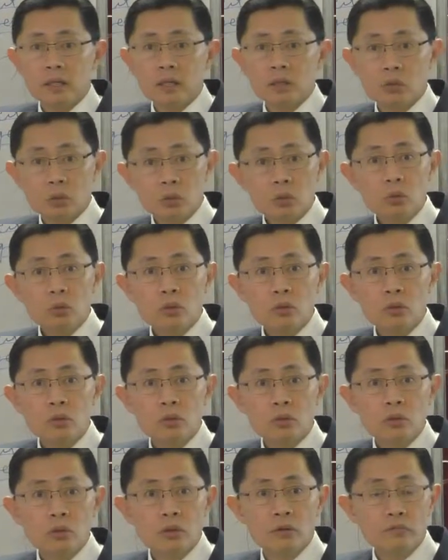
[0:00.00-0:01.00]
who
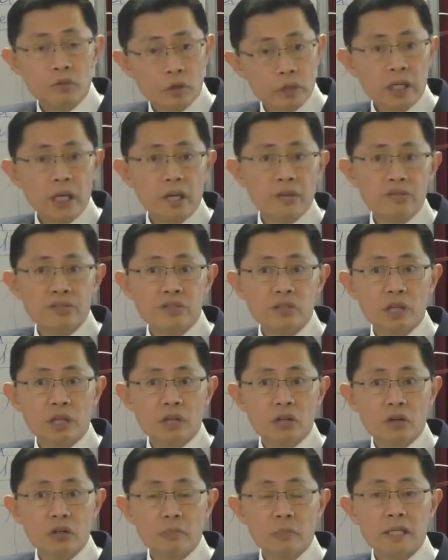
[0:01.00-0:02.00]
forgives.
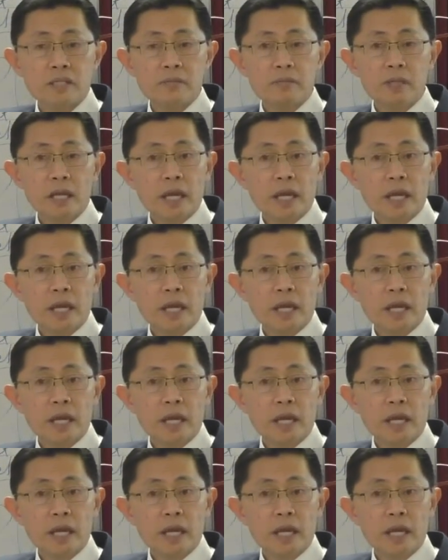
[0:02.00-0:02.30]
God must,